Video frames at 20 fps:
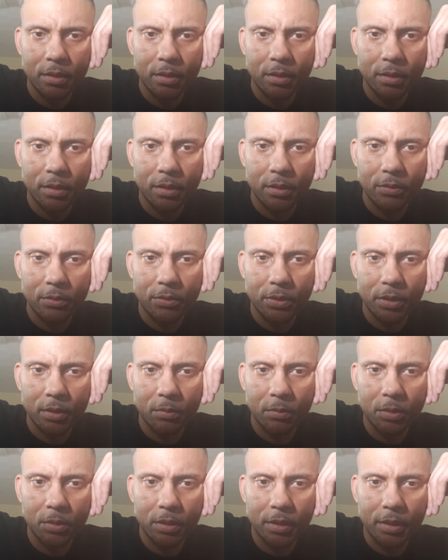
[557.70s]
if
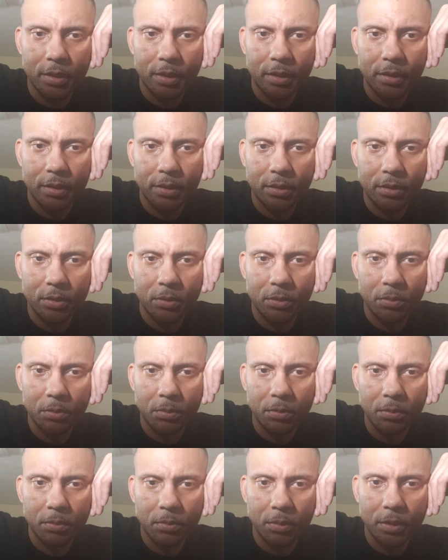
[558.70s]
someone needs to
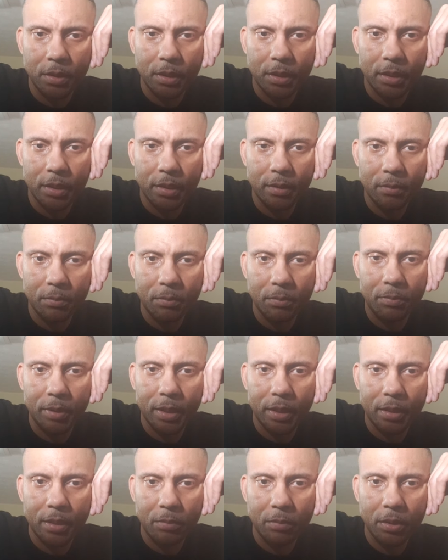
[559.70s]
relay,
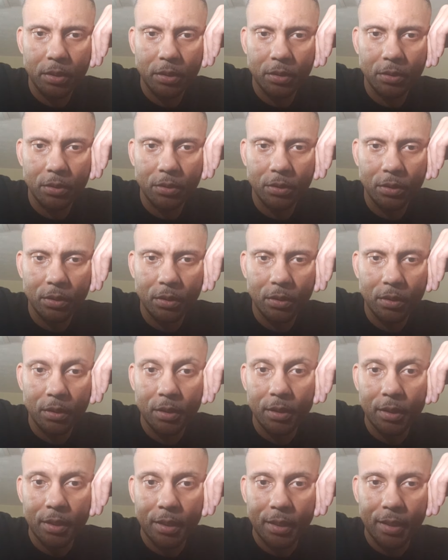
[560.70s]
pay bill,
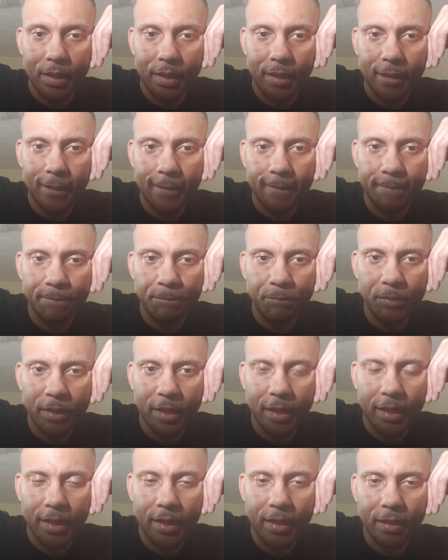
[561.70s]
and
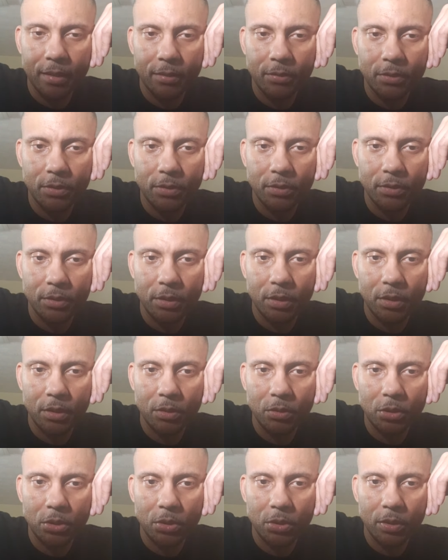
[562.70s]
have
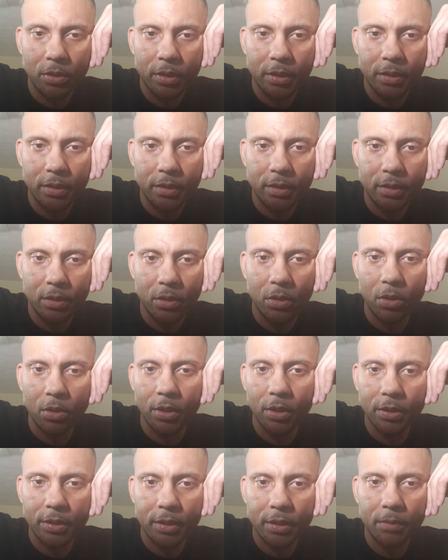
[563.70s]
no choice,
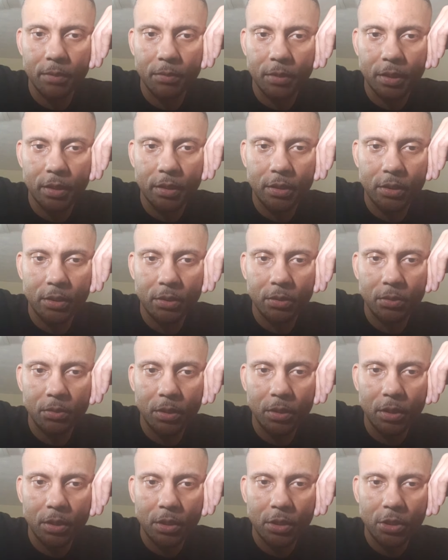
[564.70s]
or something to
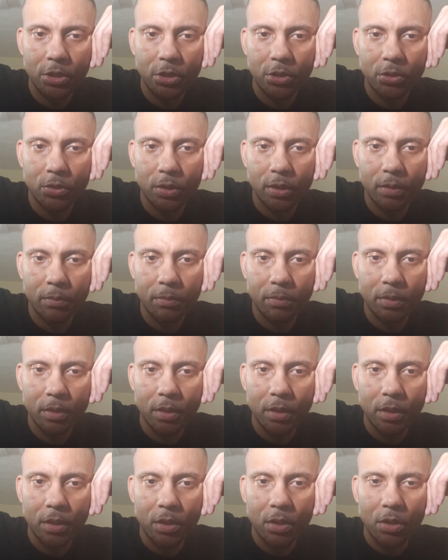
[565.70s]
strip,
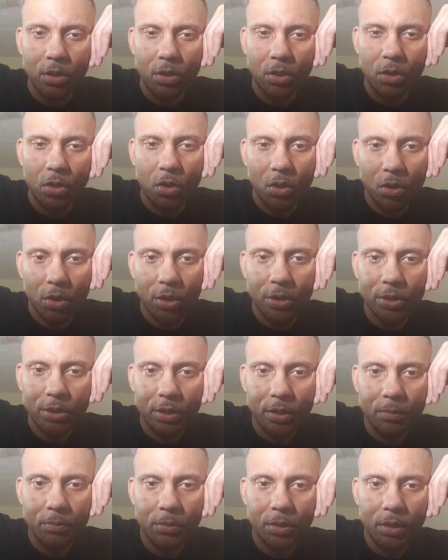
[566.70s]
or
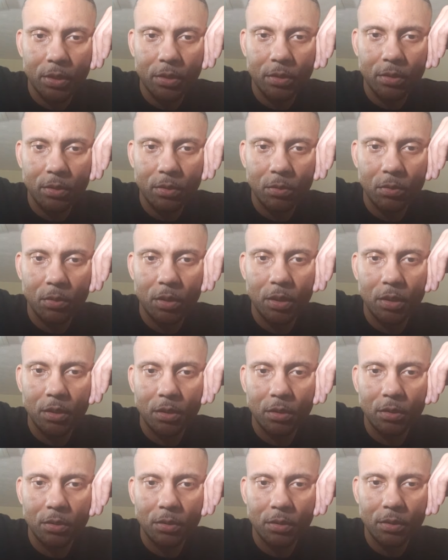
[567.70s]
something,
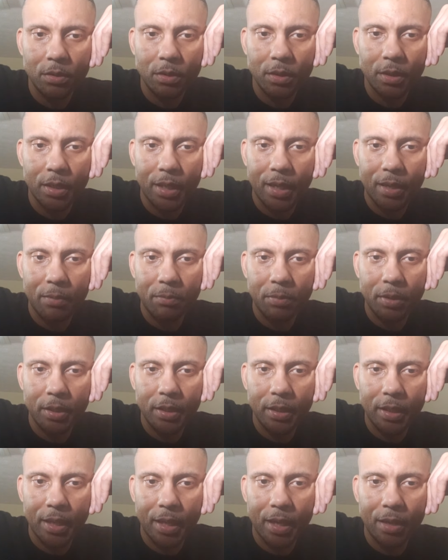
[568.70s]
will that
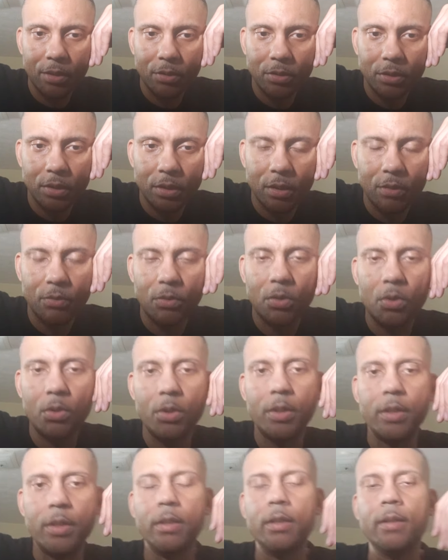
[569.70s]
be out of
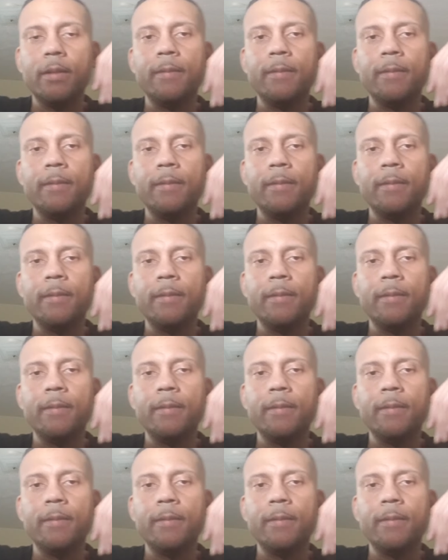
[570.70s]
order?